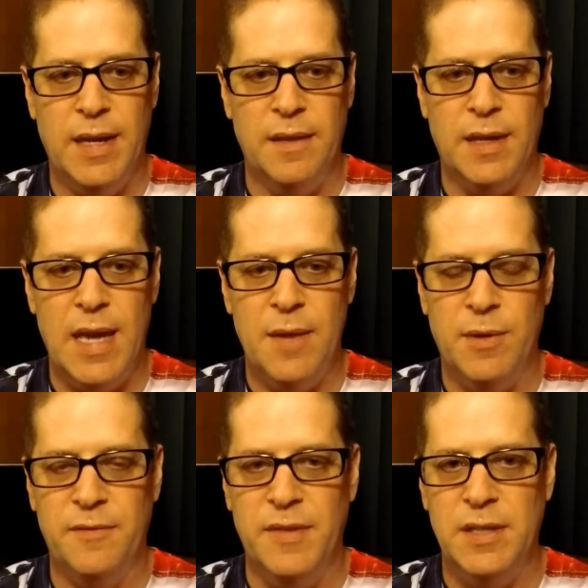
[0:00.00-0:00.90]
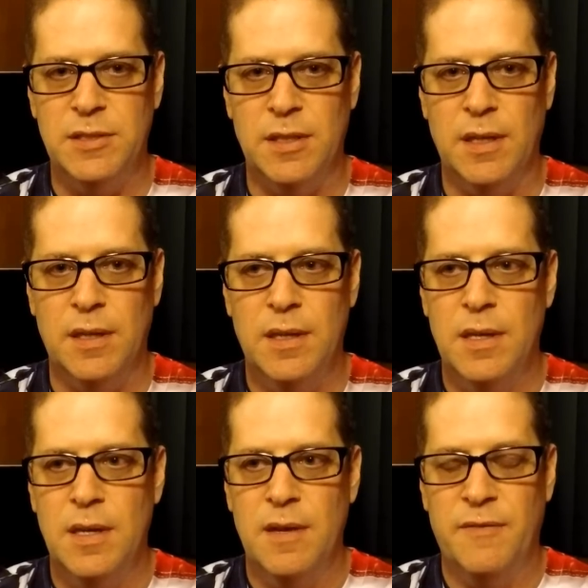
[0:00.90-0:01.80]
how the K-1 visa,
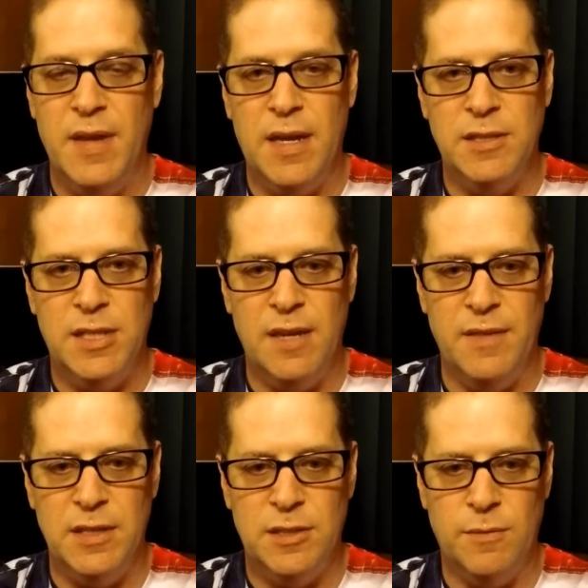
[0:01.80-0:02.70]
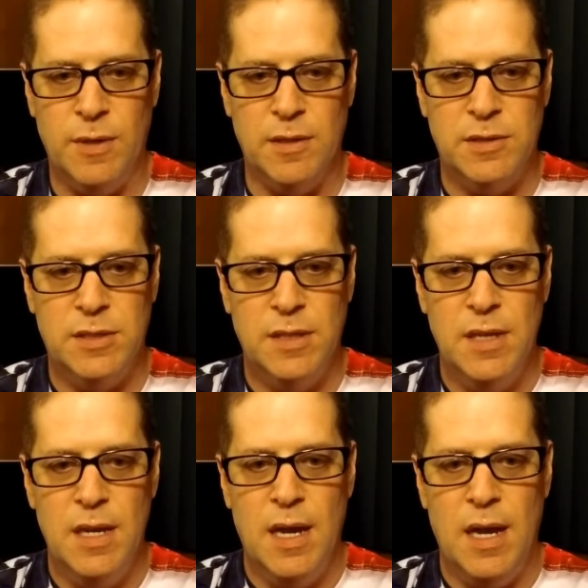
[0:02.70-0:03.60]
fiancé visa works.
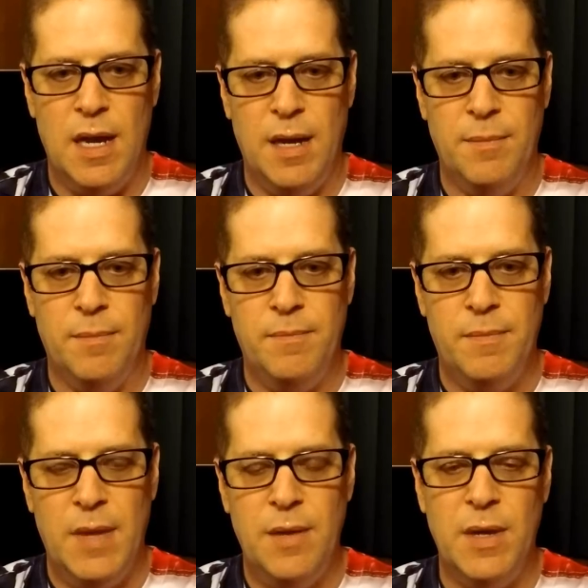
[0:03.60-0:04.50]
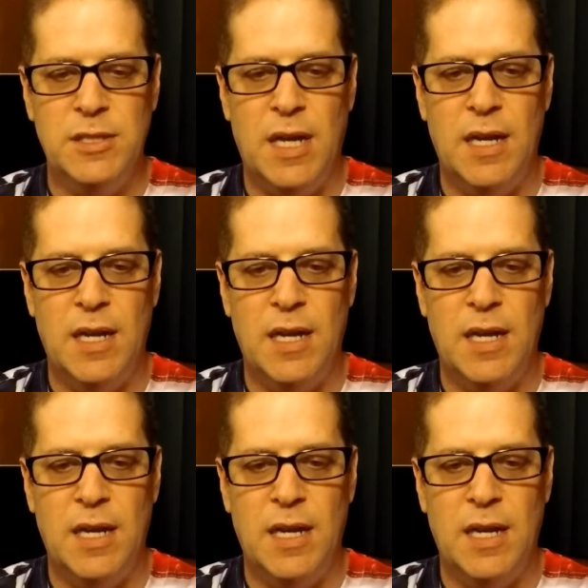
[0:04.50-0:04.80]
Anyways,